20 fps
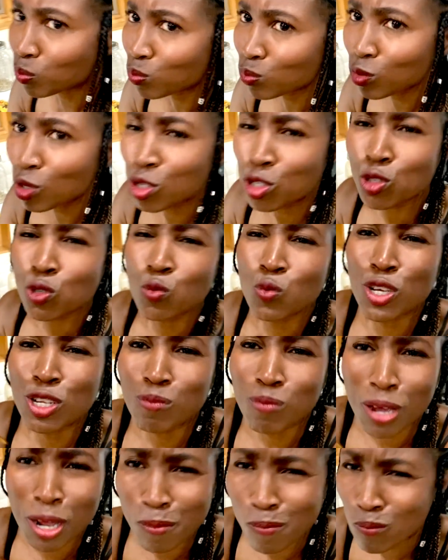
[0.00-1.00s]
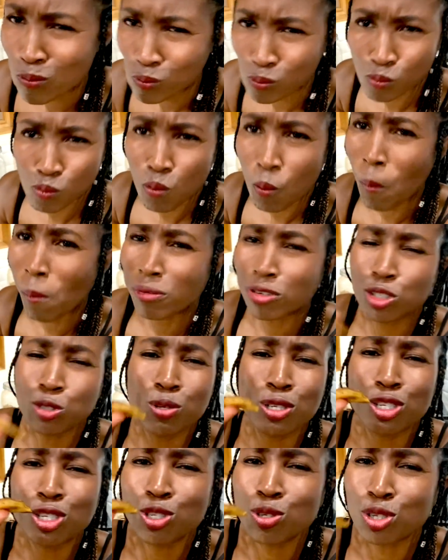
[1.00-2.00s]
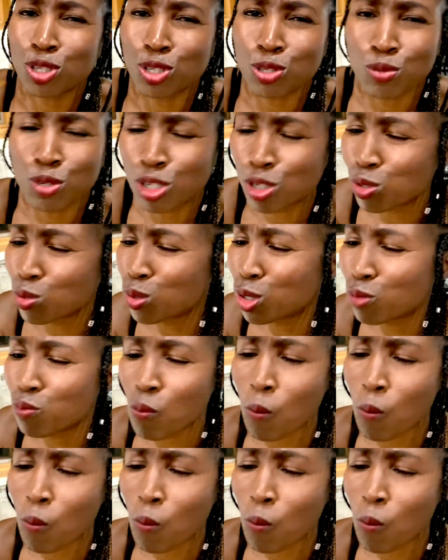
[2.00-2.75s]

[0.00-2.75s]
It's sweet, man. Sweetie, sweetie, sweetie, sweet.